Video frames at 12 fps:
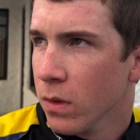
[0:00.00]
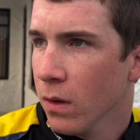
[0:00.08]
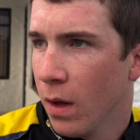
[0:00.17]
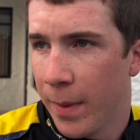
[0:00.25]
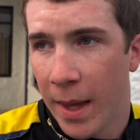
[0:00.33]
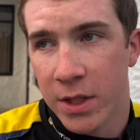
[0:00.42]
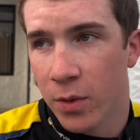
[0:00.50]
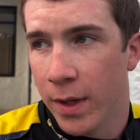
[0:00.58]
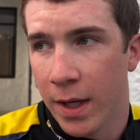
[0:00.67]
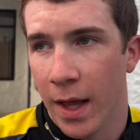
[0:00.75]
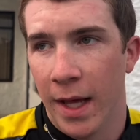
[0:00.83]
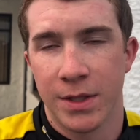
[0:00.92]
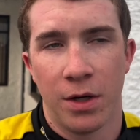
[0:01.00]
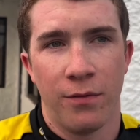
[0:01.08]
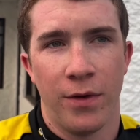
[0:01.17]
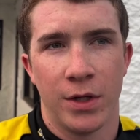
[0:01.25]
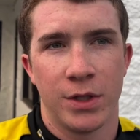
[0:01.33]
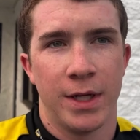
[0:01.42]
I mean, that's what we did last year and
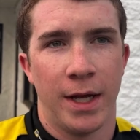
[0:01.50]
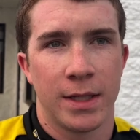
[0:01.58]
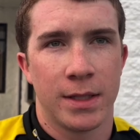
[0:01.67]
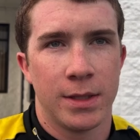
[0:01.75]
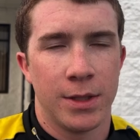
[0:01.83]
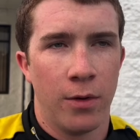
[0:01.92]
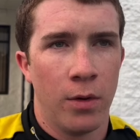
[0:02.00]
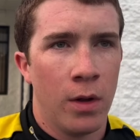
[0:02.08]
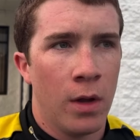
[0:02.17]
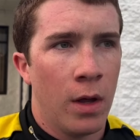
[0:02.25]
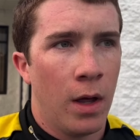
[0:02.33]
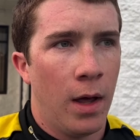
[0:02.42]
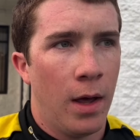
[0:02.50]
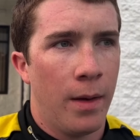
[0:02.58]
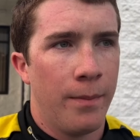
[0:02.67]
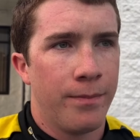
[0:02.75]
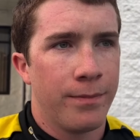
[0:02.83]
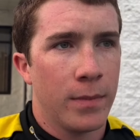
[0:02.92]
finished sixth. So, I
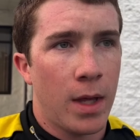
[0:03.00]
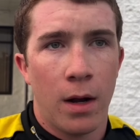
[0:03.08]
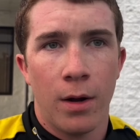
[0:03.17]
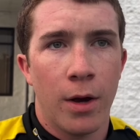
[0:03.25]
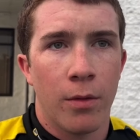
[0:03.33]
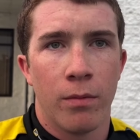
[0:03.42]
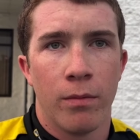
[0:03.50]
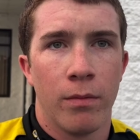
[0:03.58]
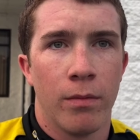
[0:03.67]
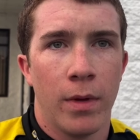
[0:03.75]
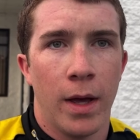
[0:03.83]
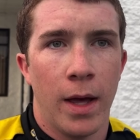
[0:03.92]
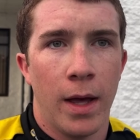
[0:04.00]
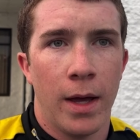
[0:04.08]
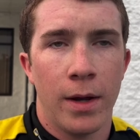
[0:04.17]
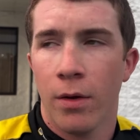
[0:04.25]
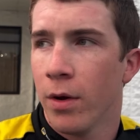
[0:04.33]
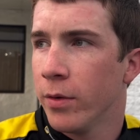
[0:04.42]
don't know
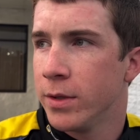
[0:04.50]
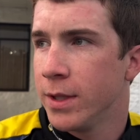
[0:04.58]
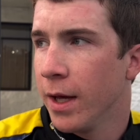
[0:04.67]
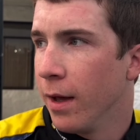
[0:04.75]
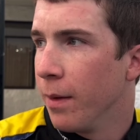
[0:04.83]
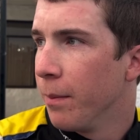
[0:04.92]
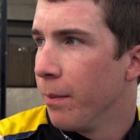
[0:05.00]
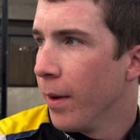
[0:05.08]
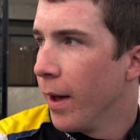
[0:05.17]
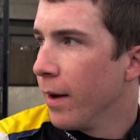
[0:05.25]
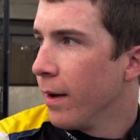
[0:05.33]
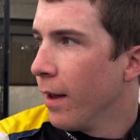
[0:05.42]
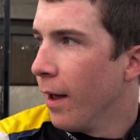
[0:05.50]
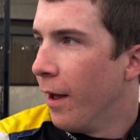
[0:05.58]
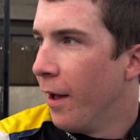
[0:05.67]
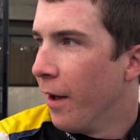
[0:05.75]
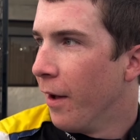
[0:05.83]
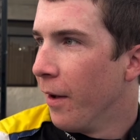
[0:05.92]
what to tell you. But,
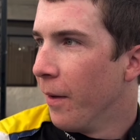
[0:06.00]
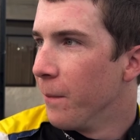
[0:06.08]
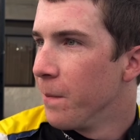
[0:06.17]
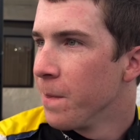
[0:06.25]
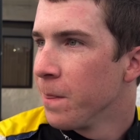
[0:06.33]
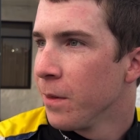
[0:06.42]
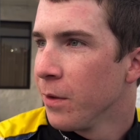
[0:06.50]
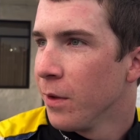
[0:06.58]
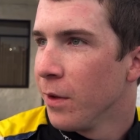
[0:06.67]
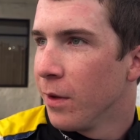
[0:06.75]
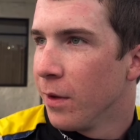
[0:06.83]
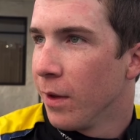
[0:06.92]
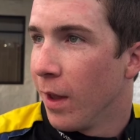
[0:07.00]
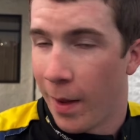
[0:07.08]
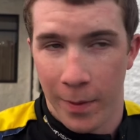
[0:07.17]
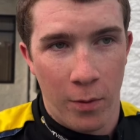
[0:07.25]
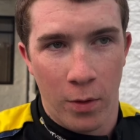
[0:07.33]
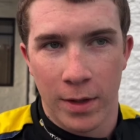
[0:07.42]
I mean,
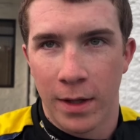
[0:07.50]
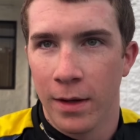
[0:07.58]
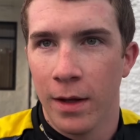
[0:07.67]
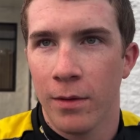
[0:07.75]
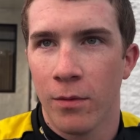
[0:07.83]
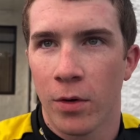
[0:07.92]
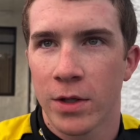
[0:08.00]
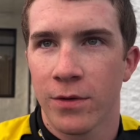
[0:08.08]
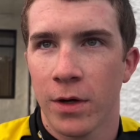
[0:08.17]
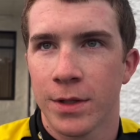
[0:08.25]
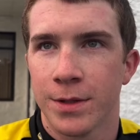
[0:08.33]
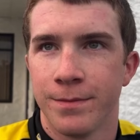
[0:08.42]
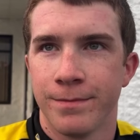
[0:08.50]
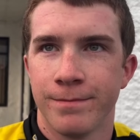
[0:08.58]
it worked at the end. It works for us. Yeah.